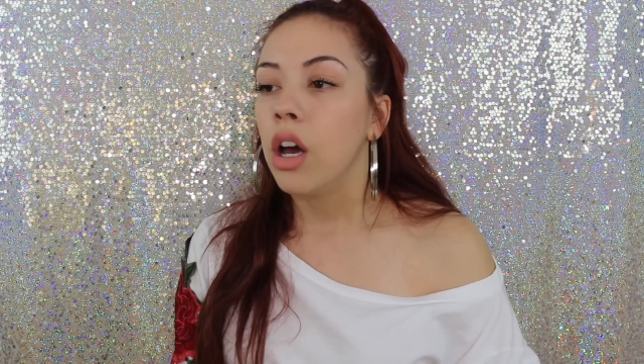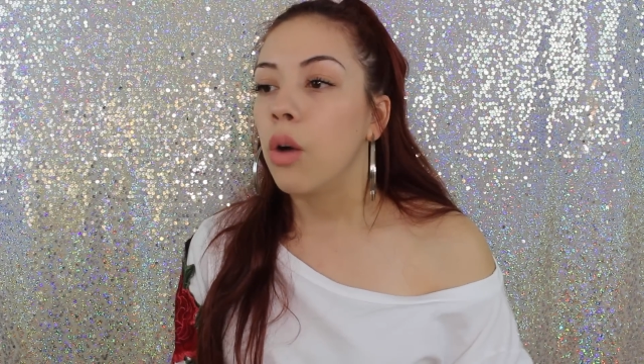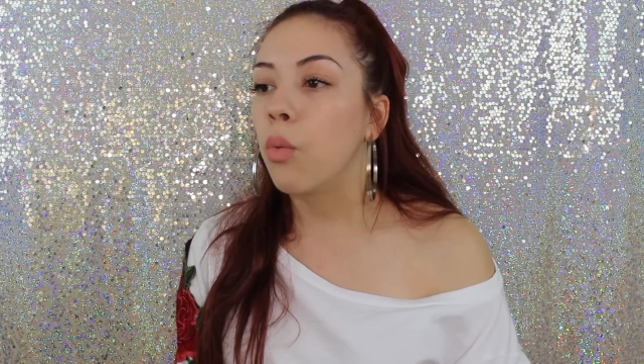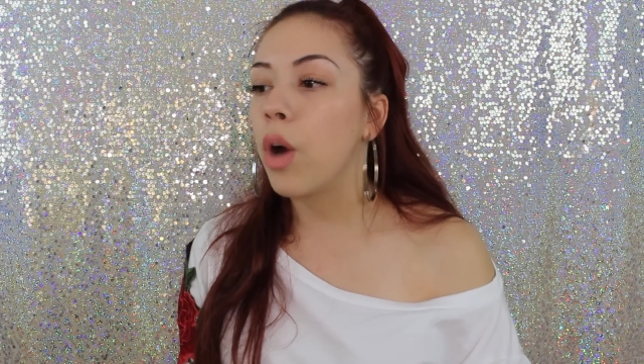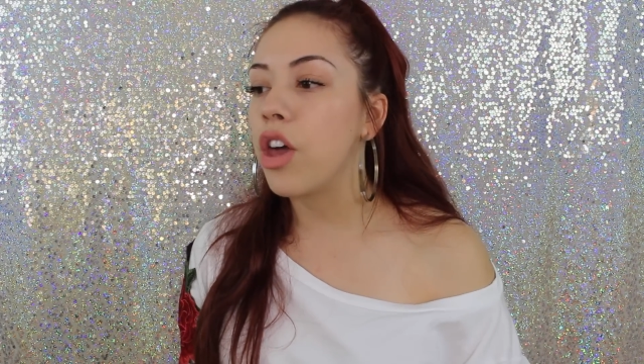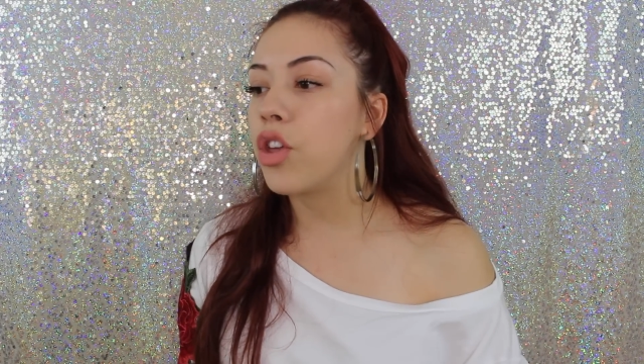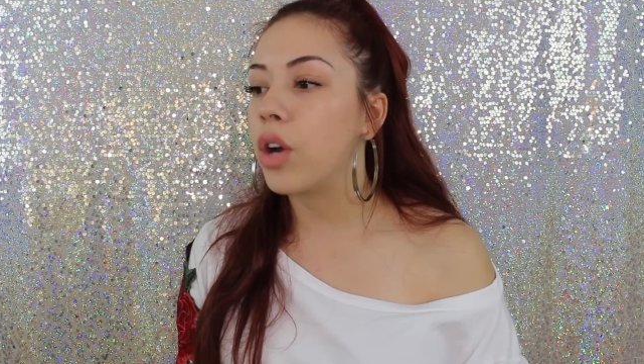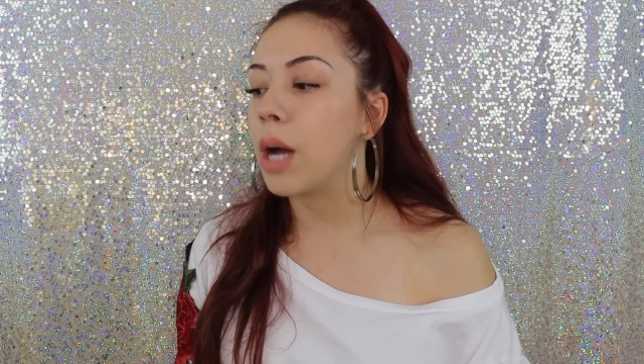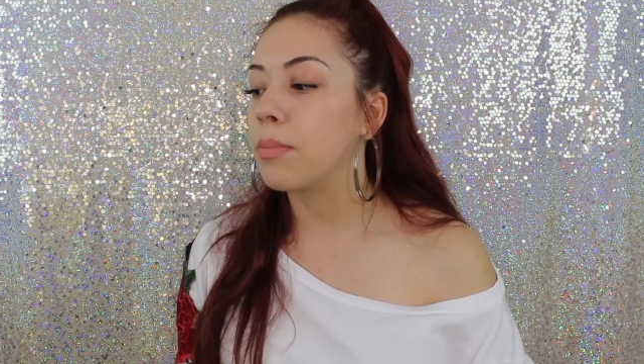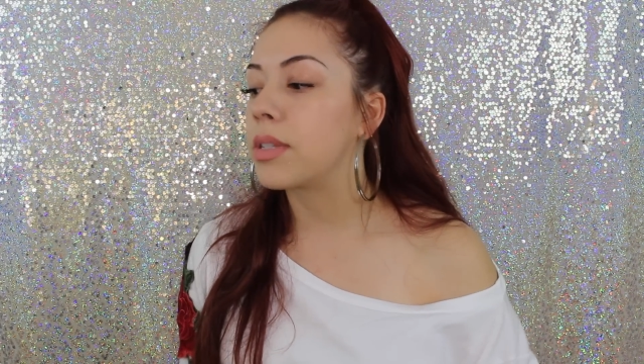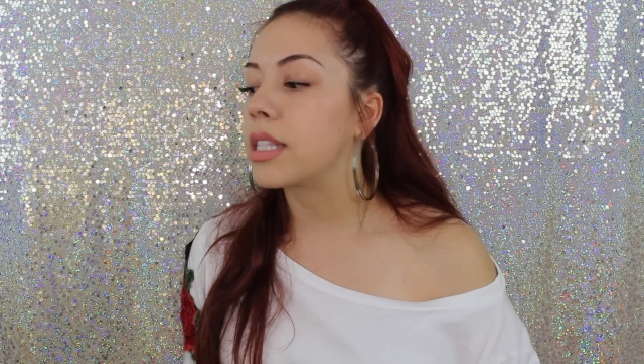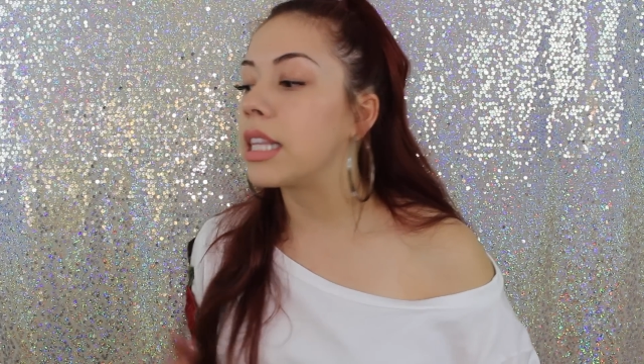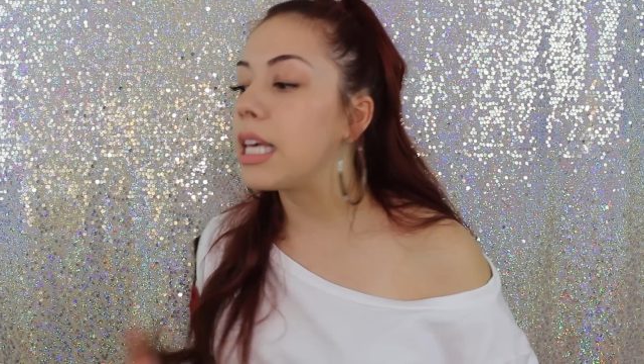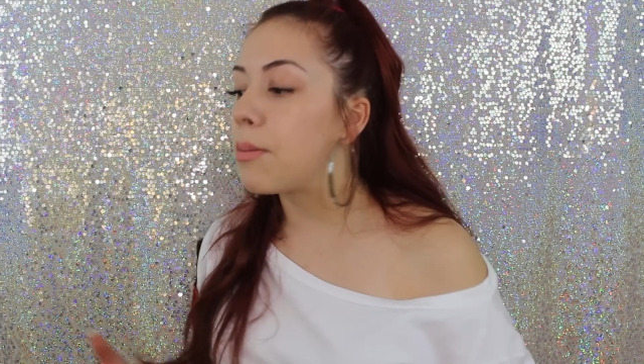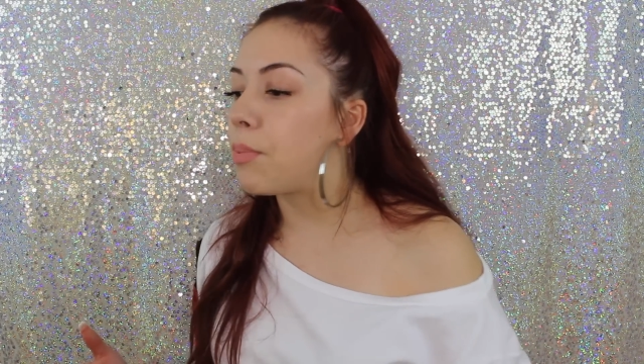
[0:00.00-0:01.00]
whether I'm
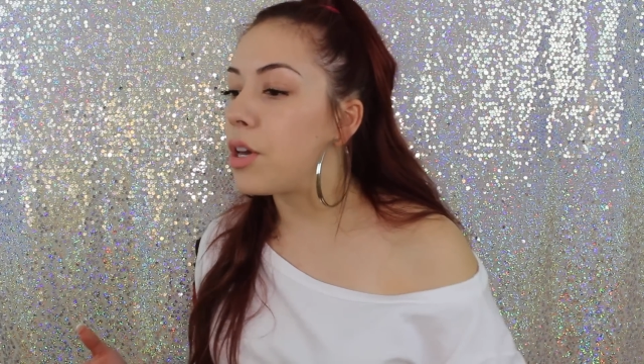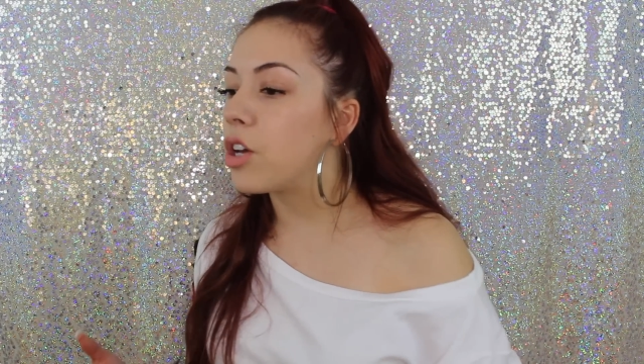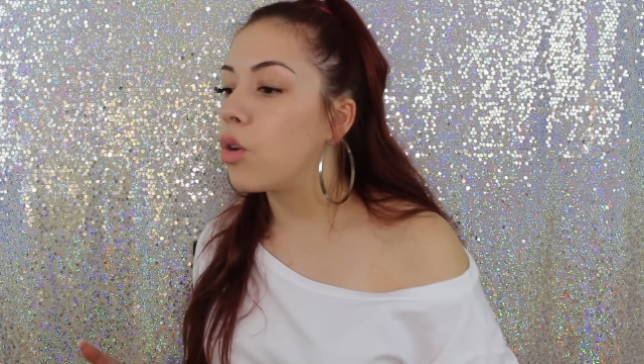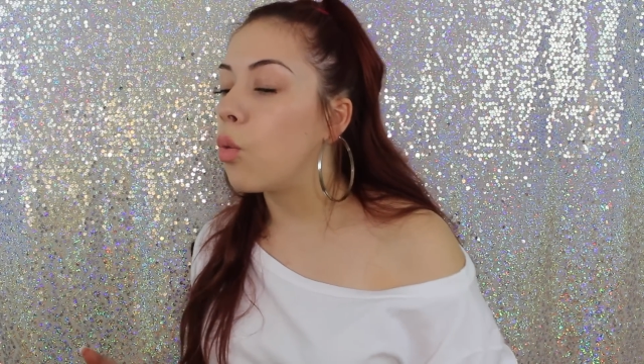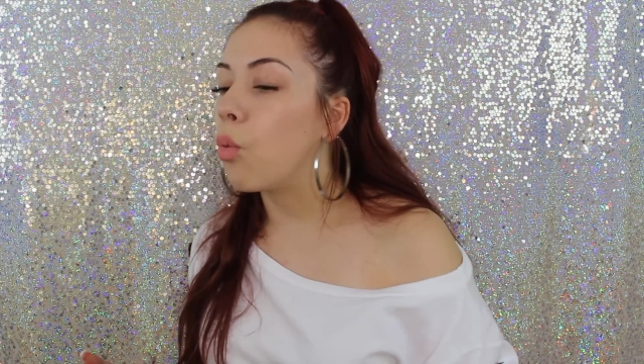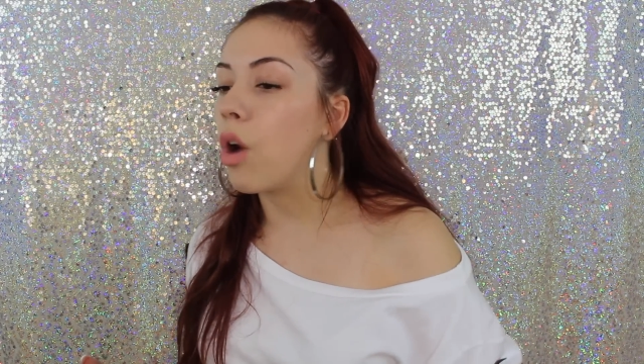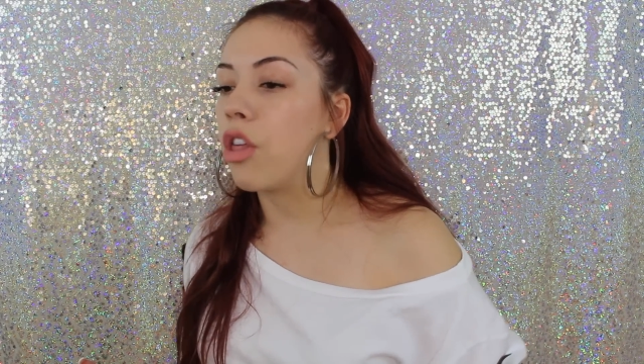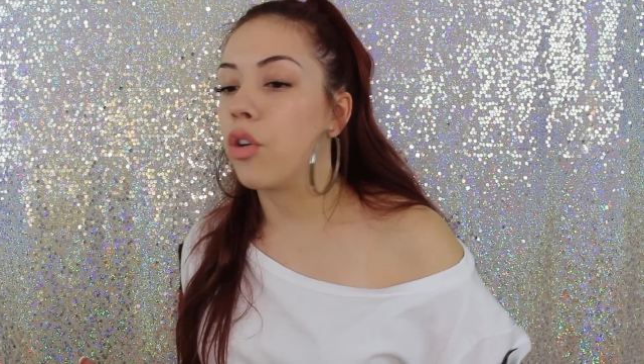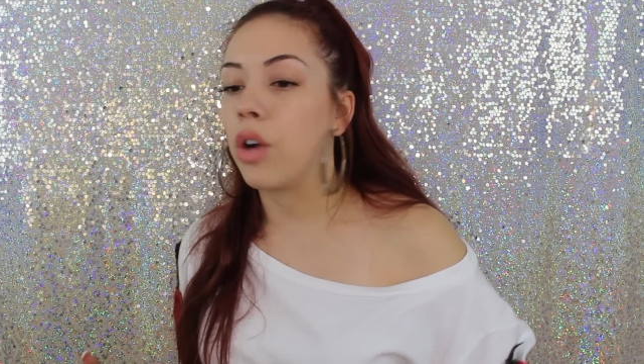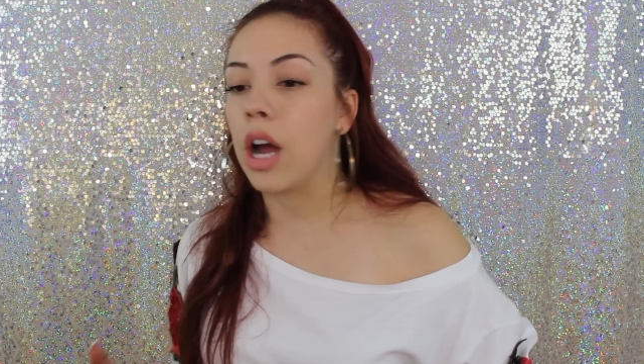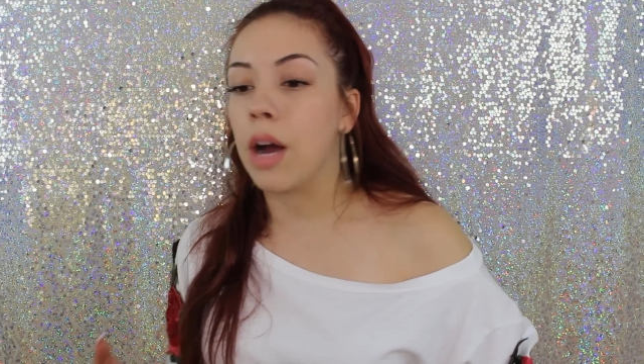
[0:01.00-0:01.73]
sleeping, whether